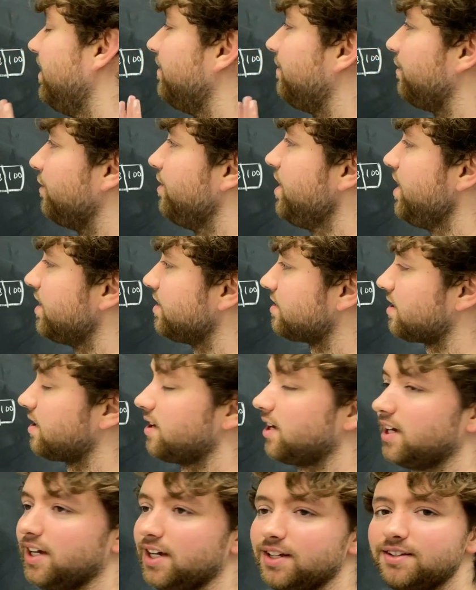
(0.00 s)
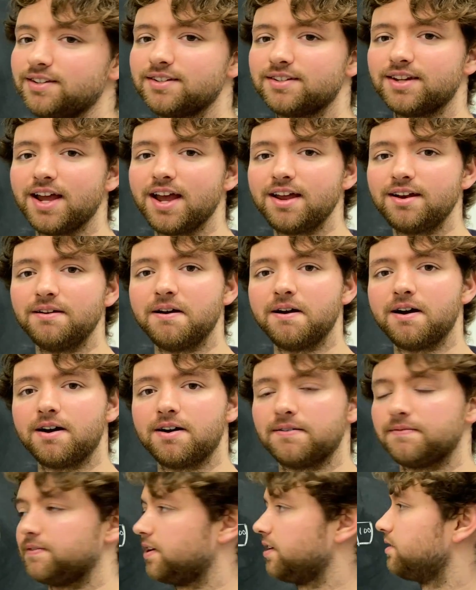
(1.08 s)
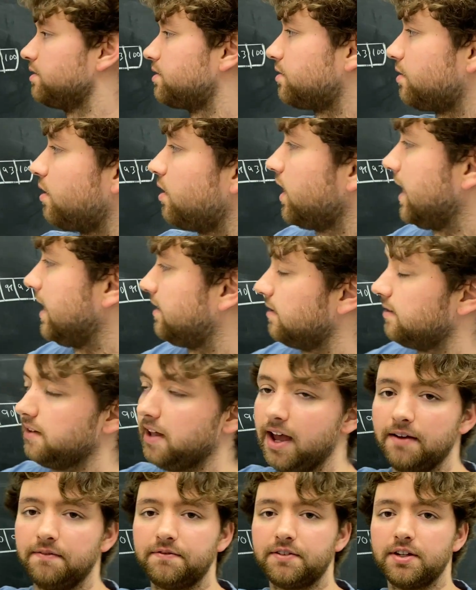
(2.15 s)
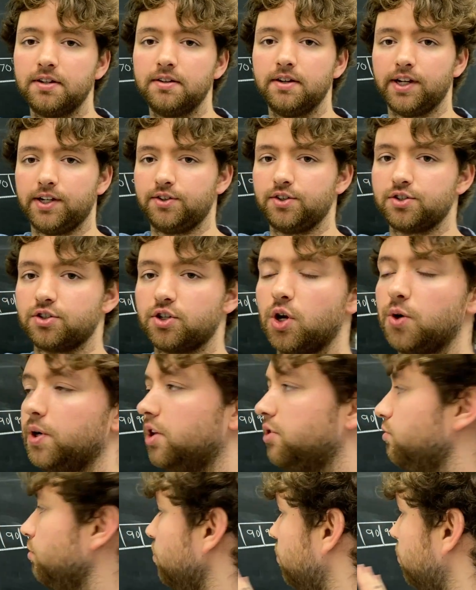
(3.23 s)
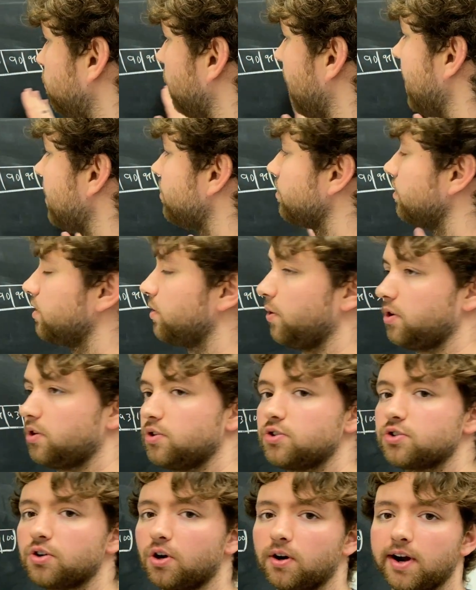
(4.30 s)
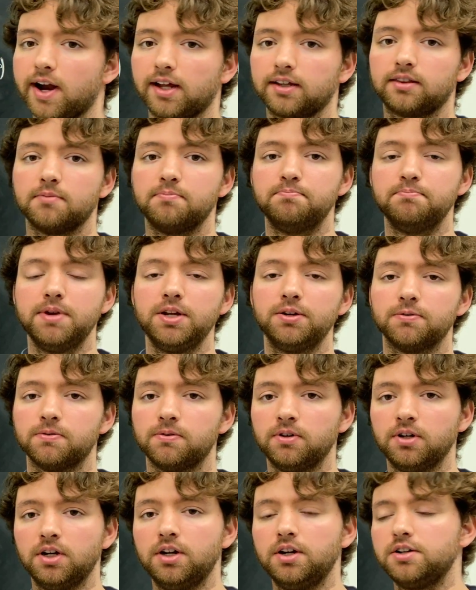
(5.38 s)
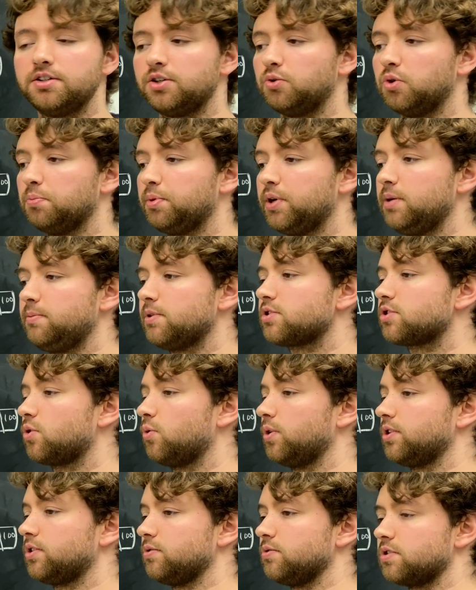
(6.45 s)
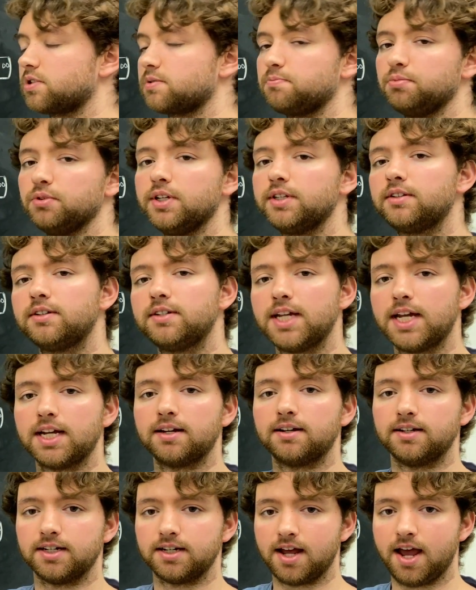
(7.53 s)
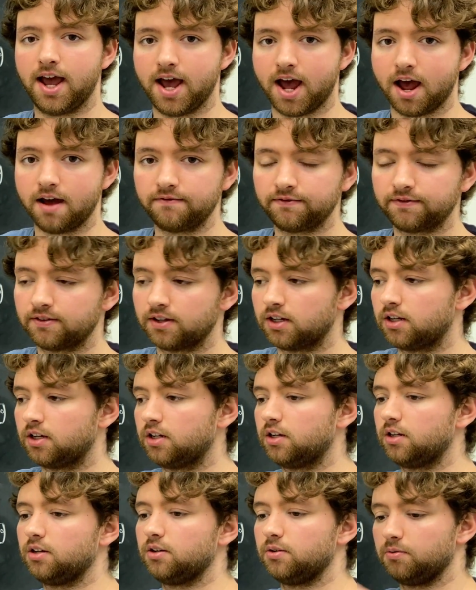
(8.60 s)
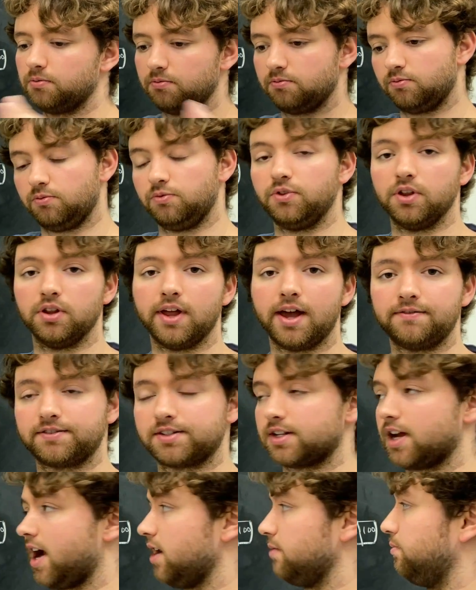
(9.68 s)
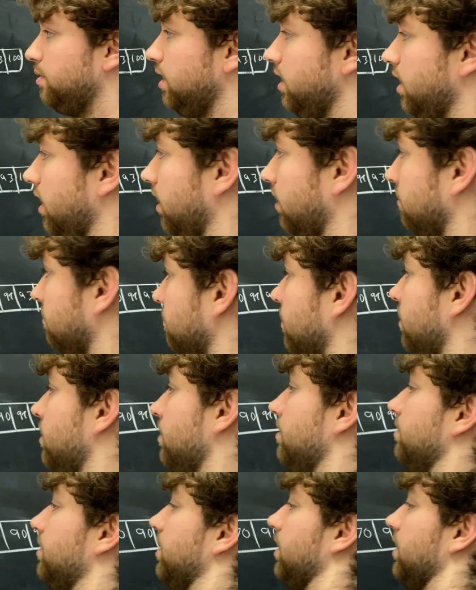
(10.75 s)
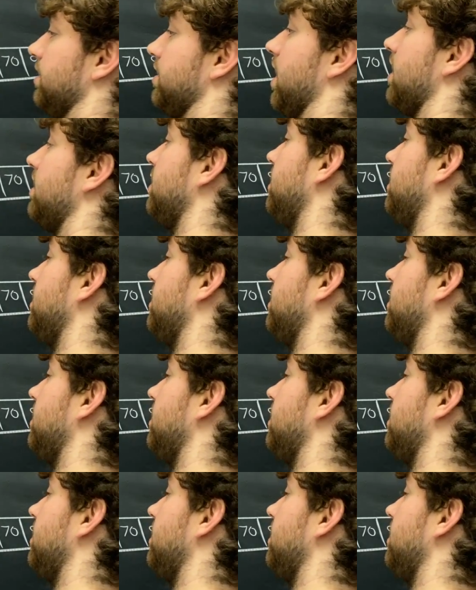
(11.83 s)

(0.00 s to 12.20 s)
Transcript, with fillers: for this, instead of starting at the left and just going through, we're actually going to start at the middle. So we're pretty much going to split the data in half, the left side being the tiny